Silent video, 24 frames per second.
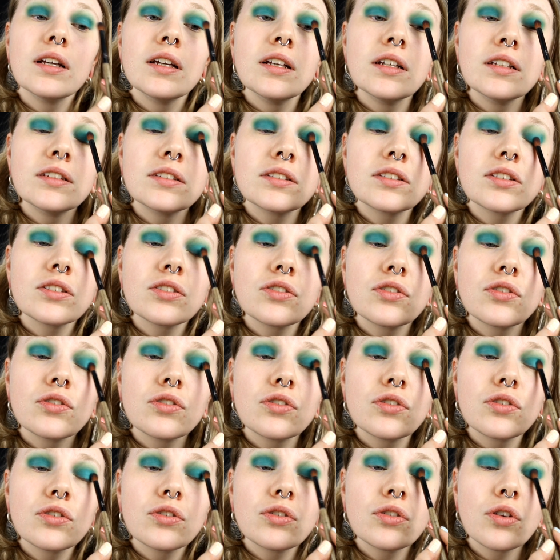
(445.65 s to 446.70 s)
It's
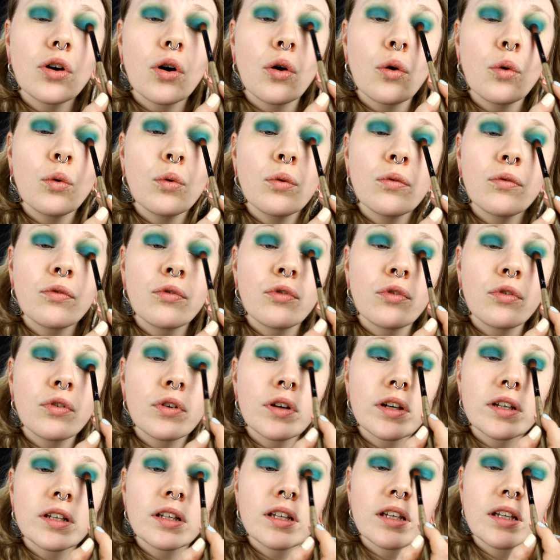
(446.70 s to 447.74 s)
so
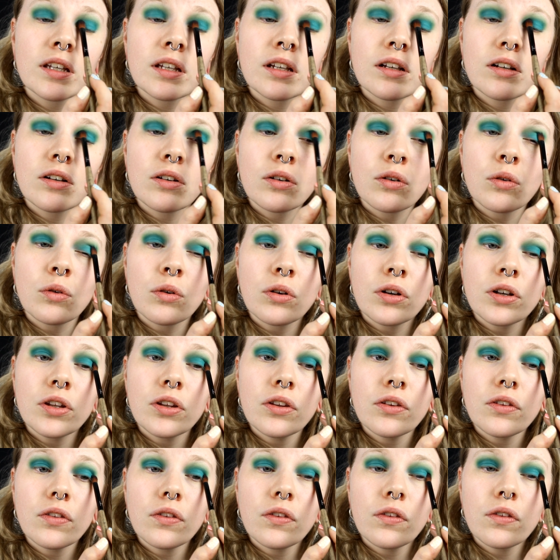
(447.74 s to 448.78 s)
freaking
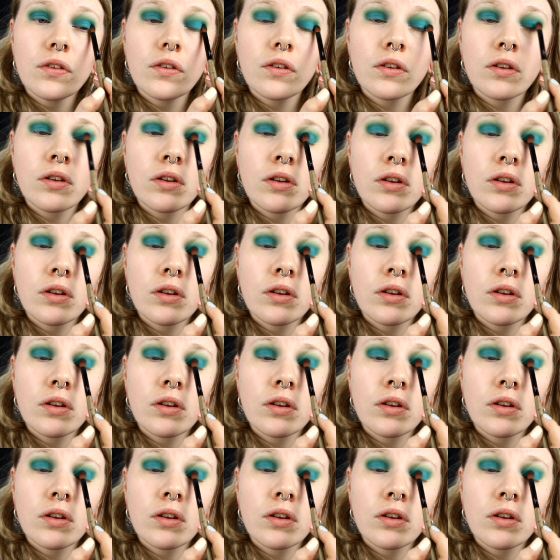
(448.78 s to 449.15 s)
gorgeous.